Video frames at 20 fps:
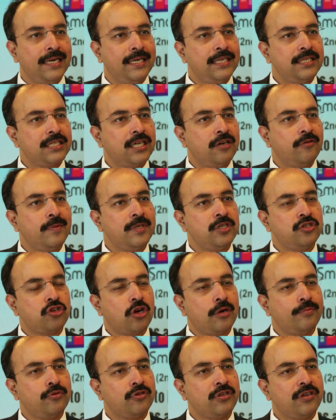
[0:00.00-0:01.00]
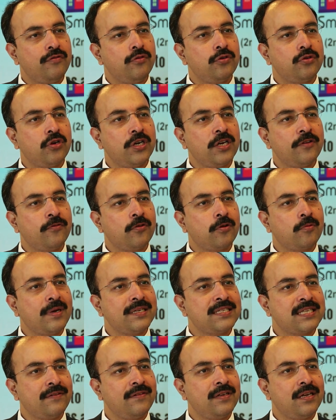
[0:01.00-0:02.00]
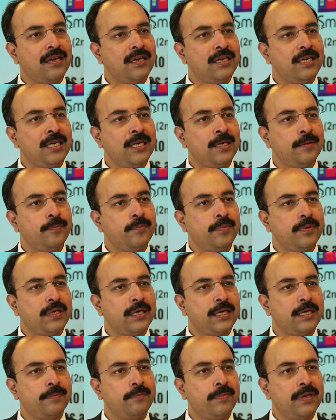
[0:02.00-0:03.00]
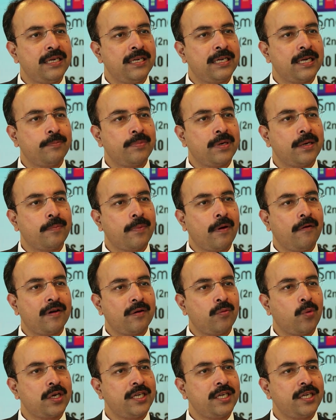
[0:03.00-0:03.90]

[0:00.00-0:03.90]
It is the government's job to give you 24/7 uninterrupted power.